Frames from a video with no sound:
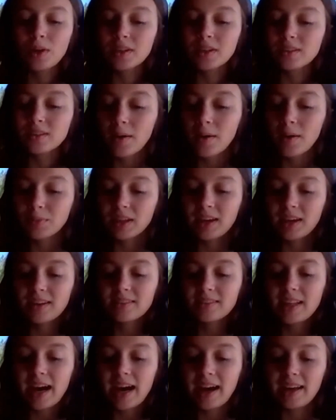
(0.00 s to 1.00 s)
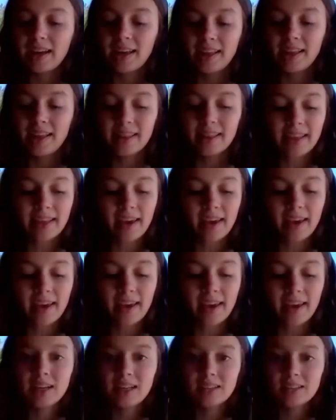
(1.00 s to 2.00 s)
What is humbling is that, in the case
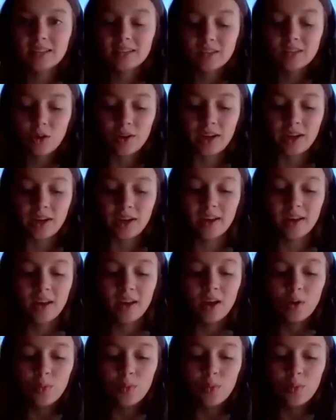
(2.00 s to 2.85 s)
of today's story,